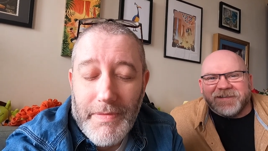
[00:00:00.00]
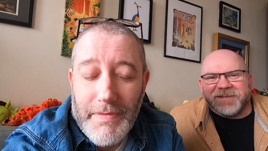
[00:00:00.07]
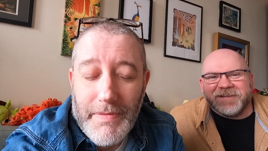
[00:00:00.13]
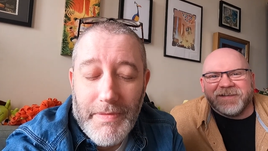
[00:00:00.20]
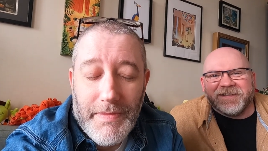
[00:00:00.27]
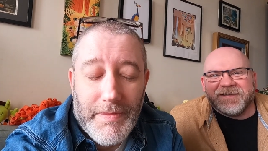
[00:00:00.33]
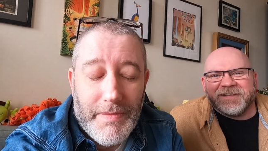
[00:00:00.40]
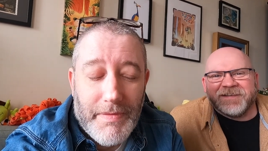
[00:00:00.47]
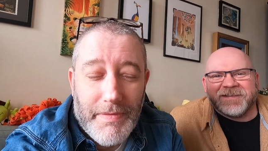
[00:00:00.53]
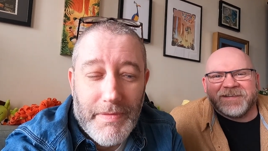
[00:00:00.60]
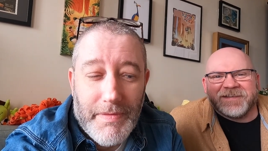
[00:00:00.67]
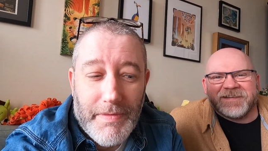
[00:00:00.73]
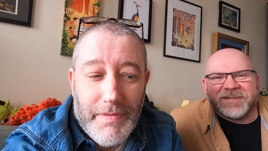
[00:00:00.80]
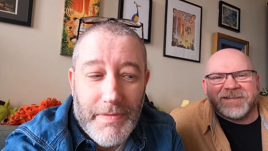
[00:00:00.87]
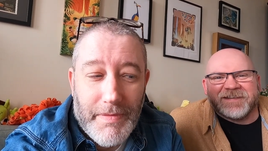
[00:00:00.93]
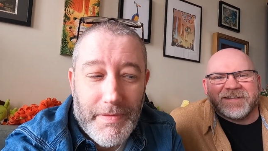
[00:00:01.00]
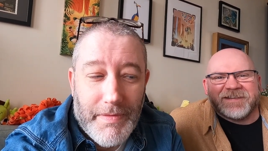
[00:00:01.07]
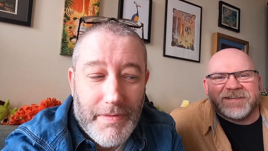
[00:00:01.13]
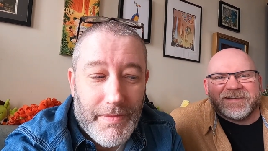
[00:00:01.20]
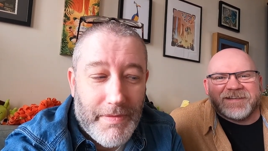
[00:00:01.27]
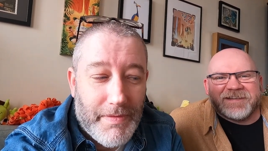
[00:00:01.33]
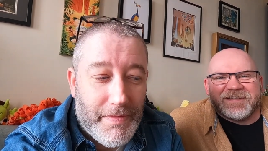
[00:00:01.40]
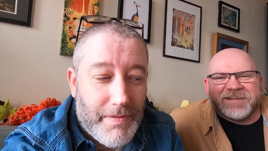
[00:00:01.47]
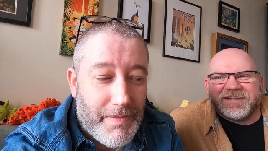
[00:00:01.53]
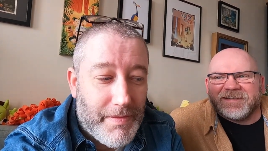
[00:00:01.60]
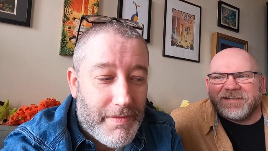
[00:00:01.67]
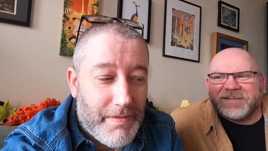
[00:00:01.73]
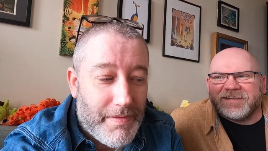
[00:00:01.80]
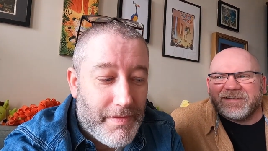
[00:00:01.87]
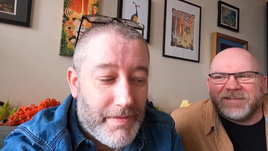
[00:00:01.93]

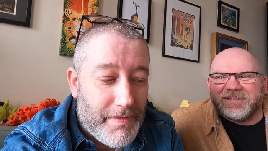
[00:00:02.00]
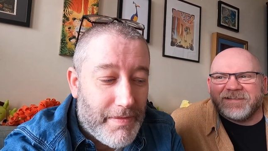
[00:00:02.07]
(silence)